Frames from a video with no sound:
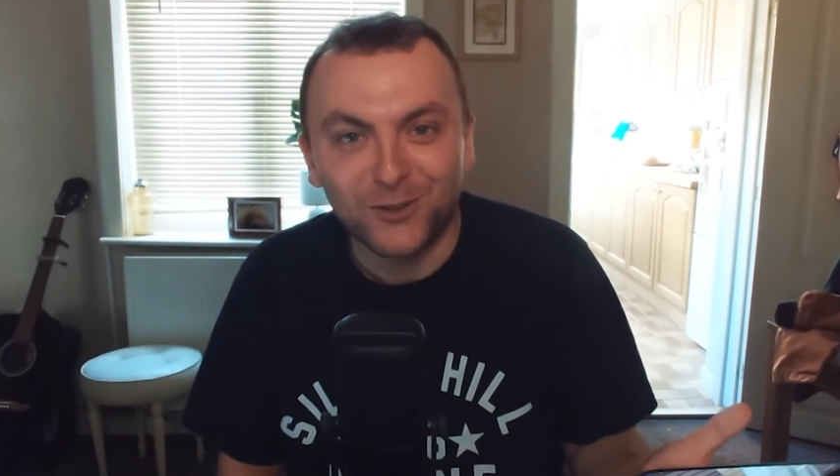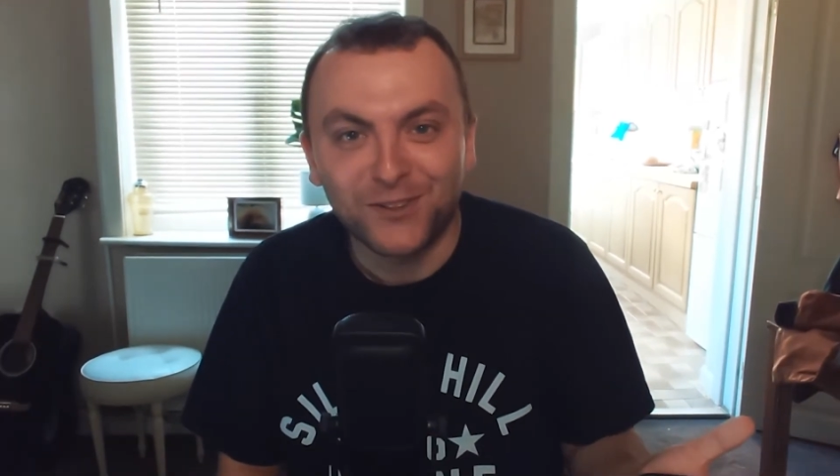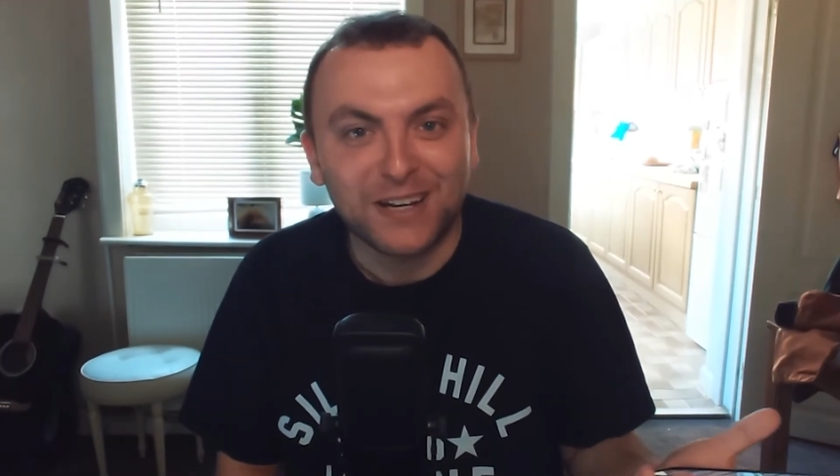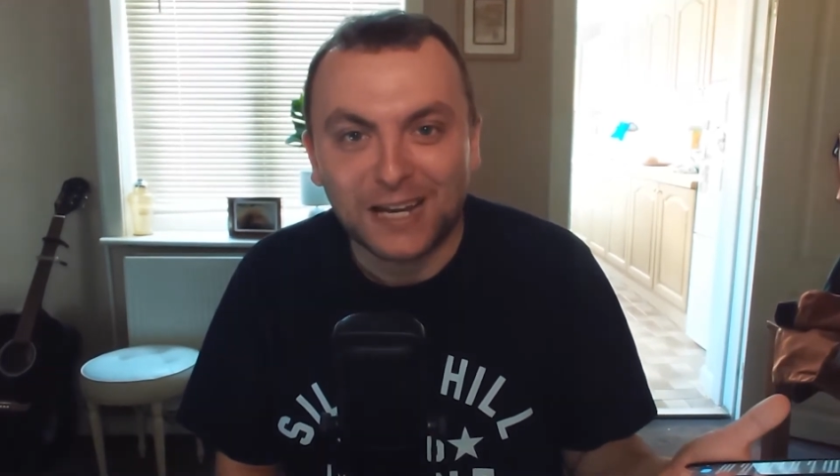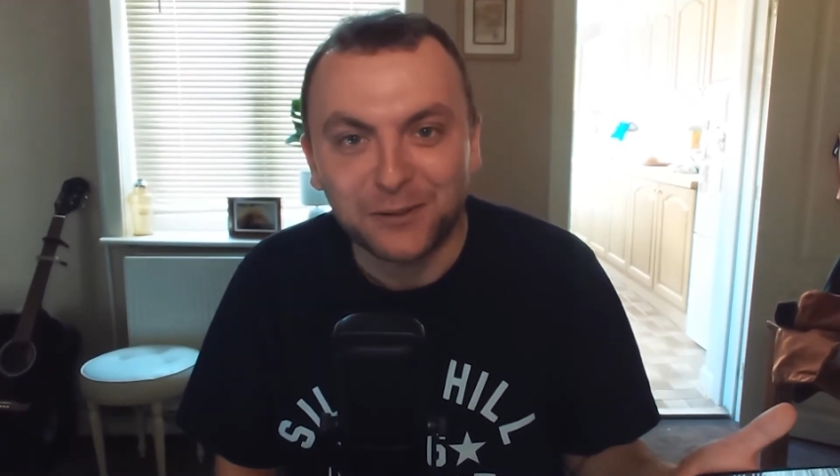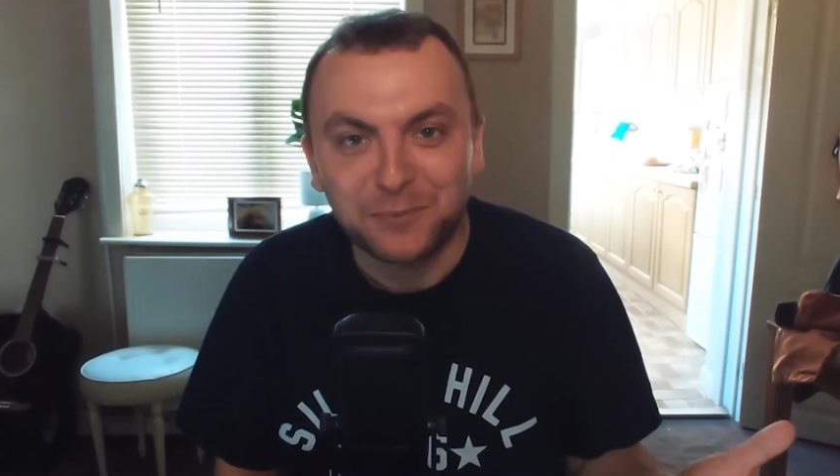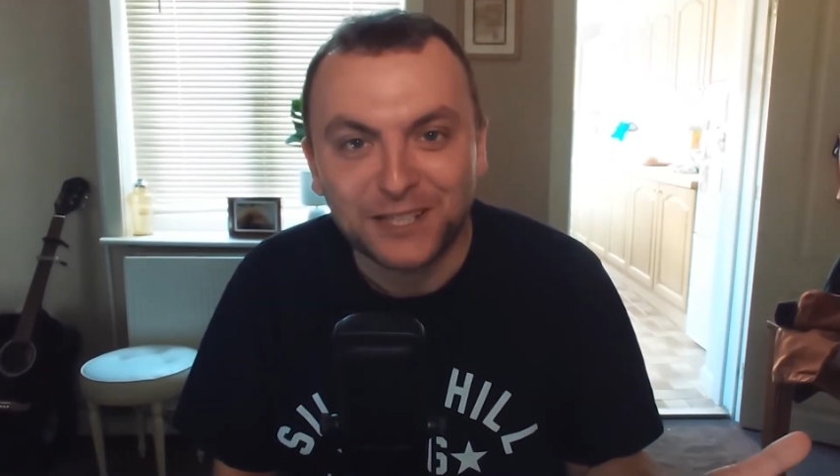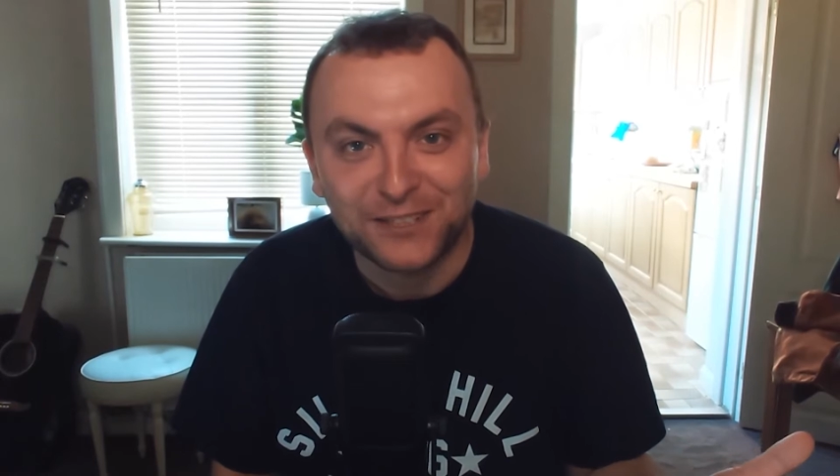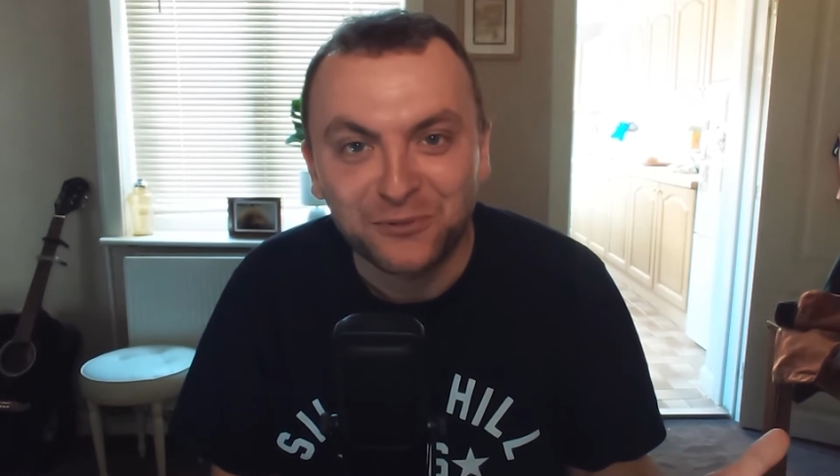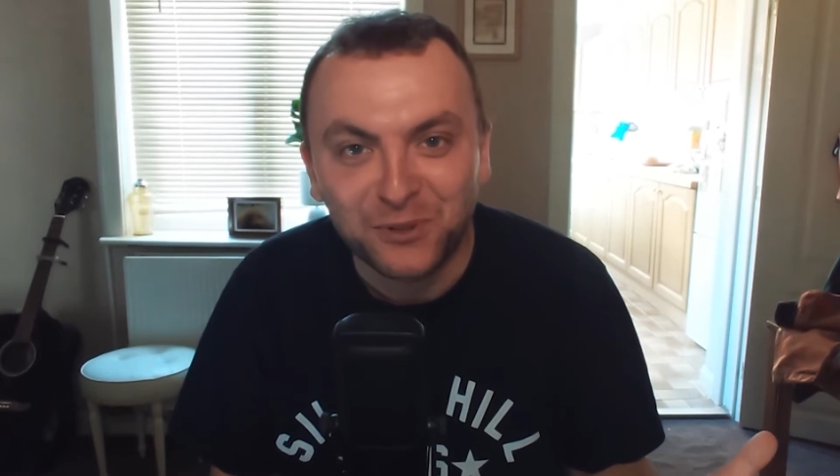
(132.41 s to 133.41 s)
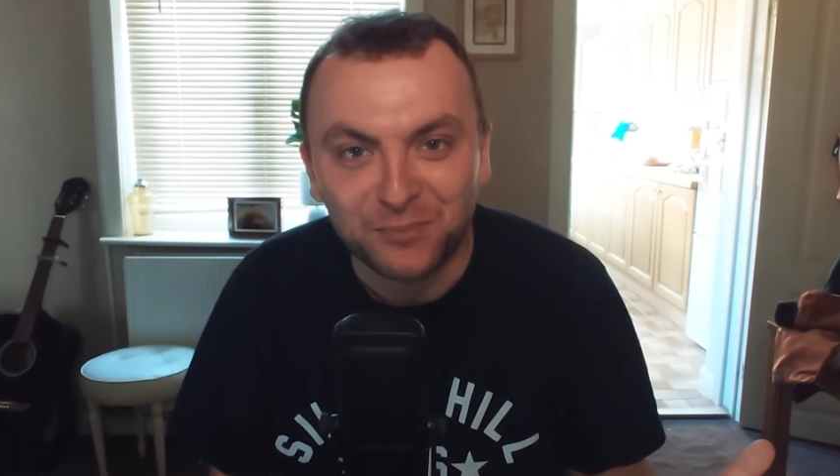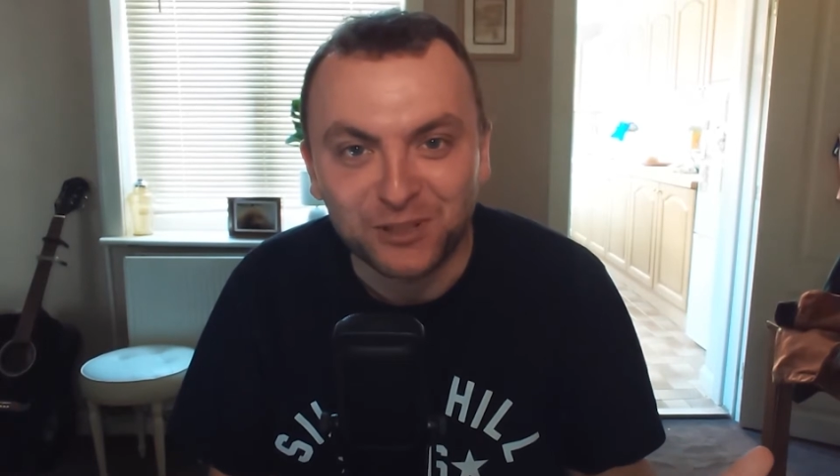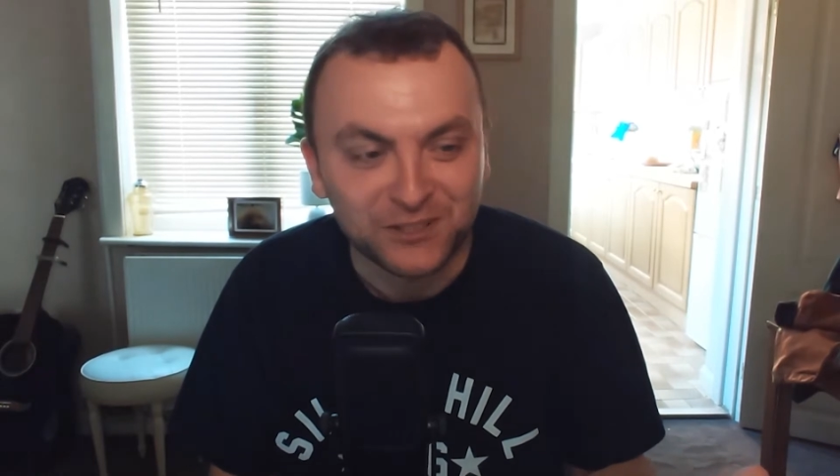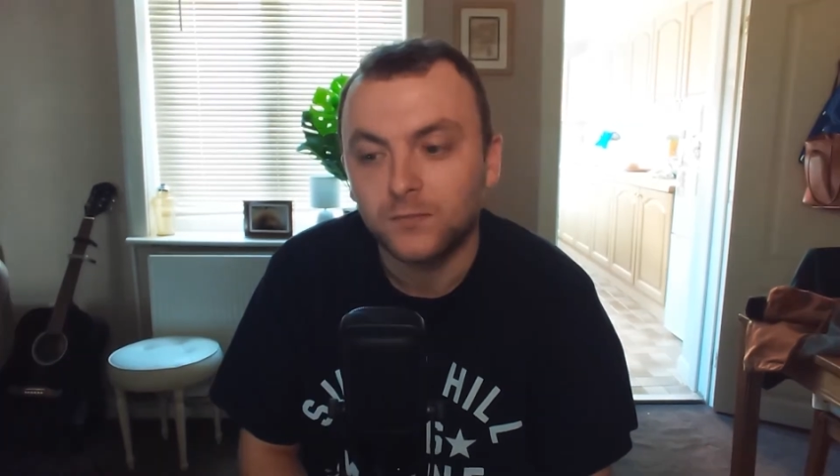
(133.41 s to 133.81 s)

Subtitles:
other kind of penis would it be?